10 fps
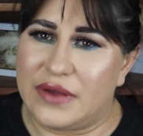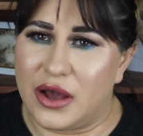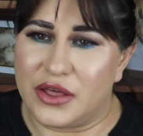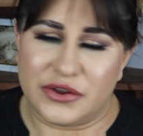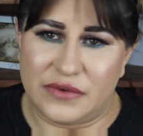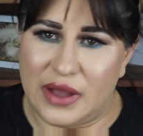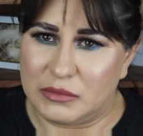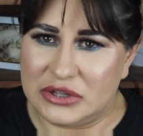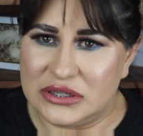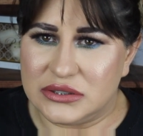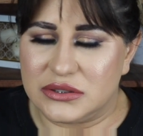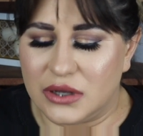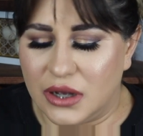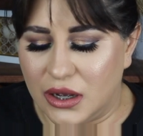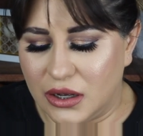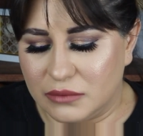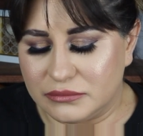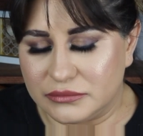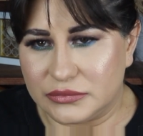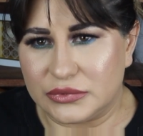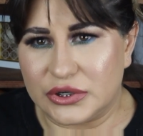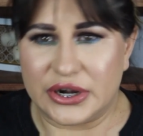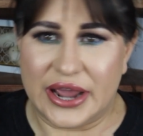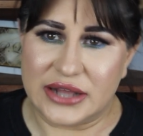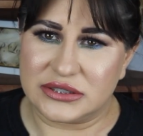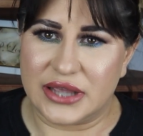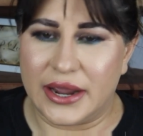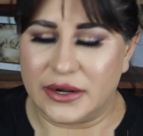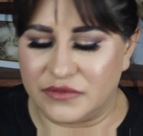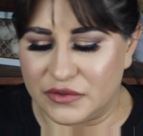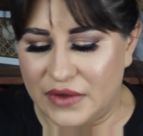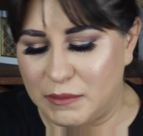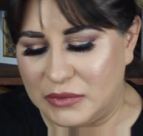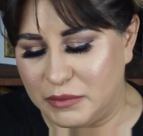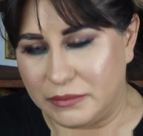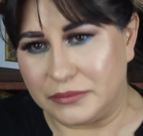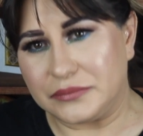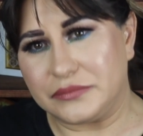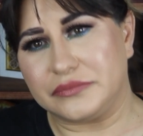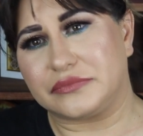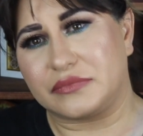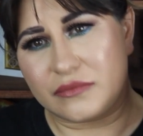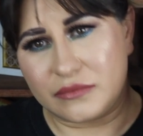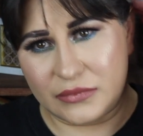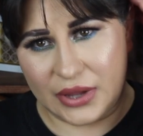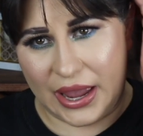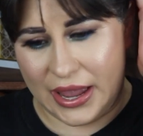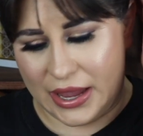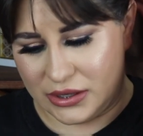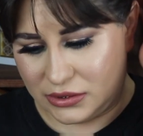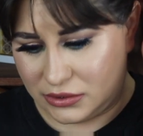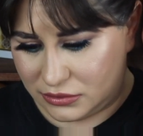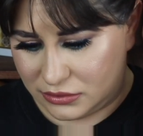other families, her dad's side of the family. And